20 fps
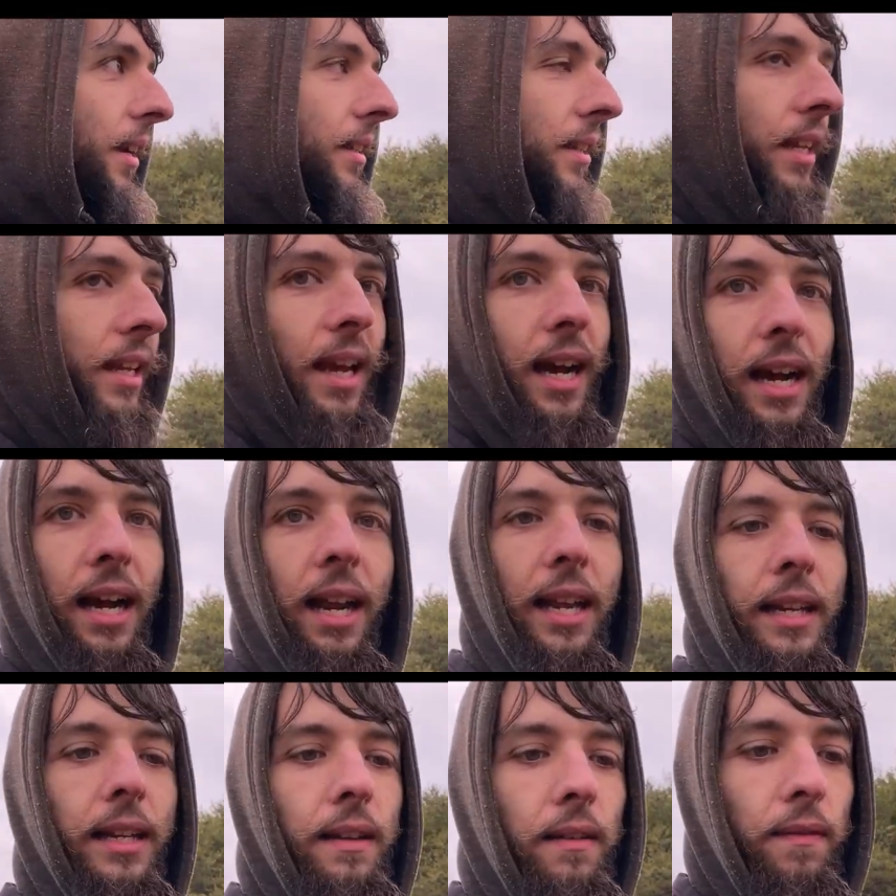to
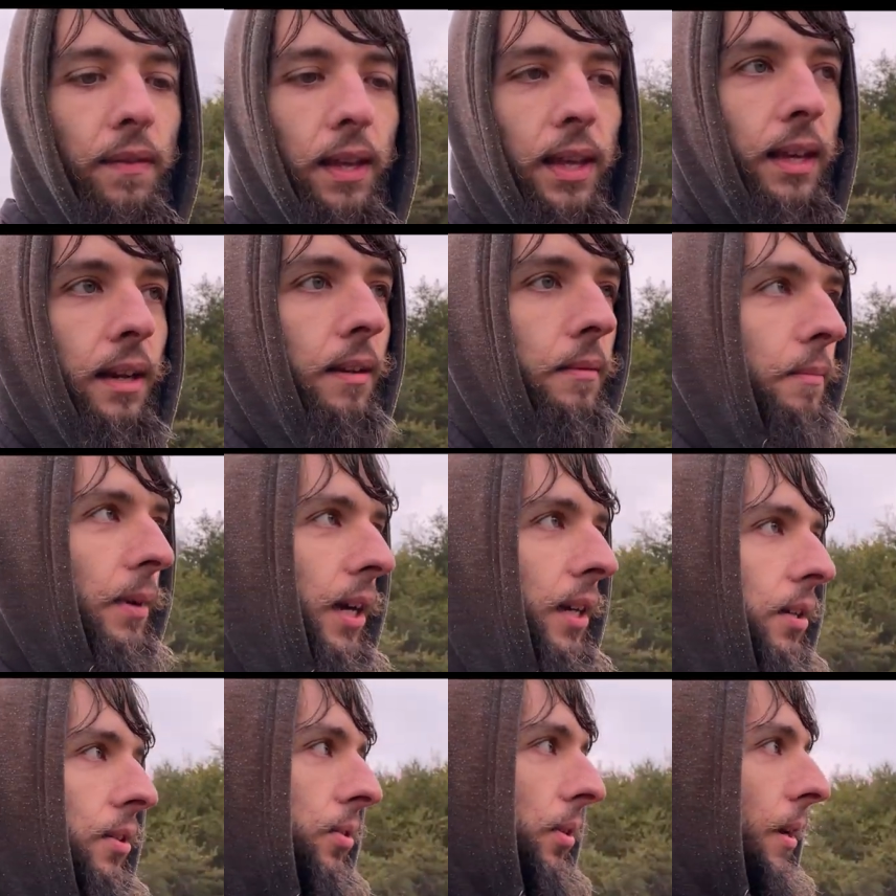kind of end
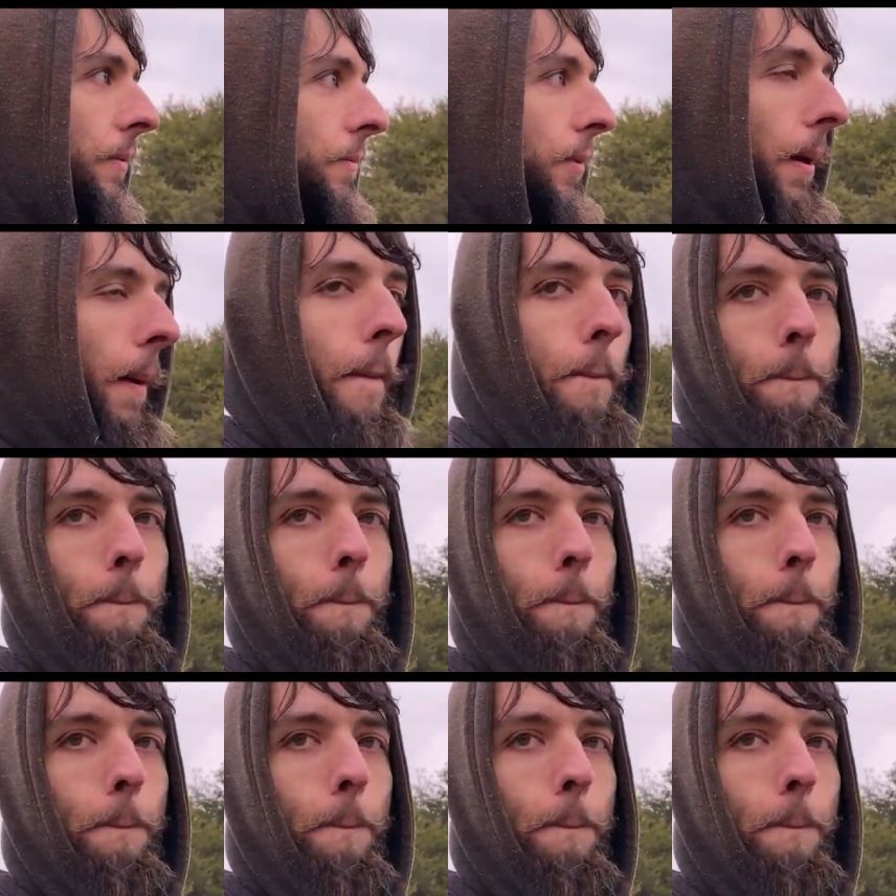my trip.